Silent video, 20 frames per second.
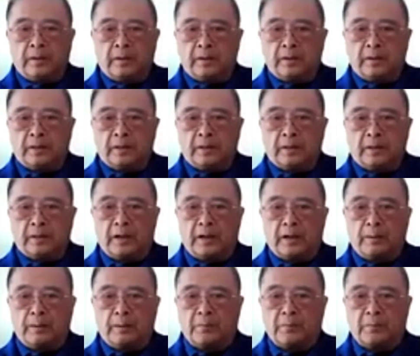Then I bring
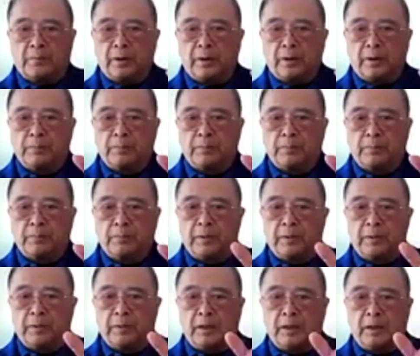my hands back
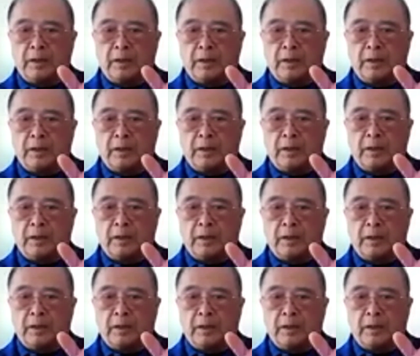in, crossing my
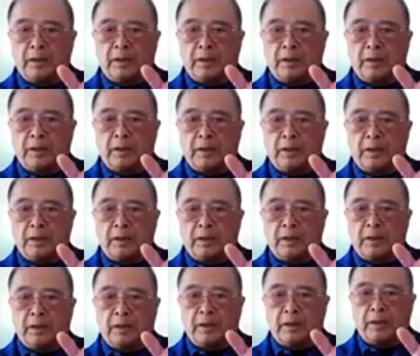hands. Okay.
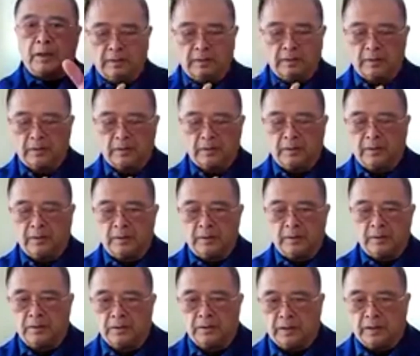
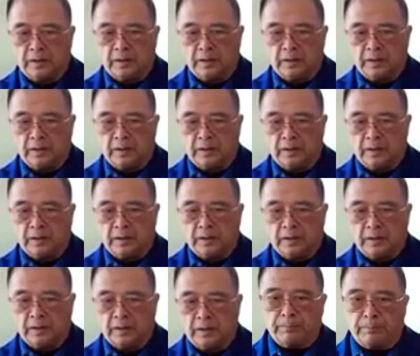I step
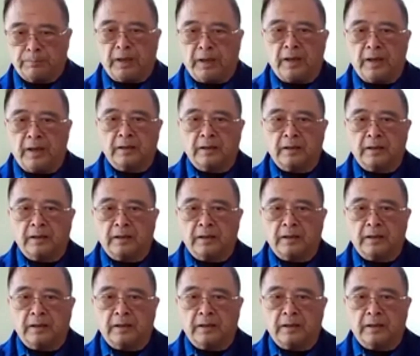back, my feet are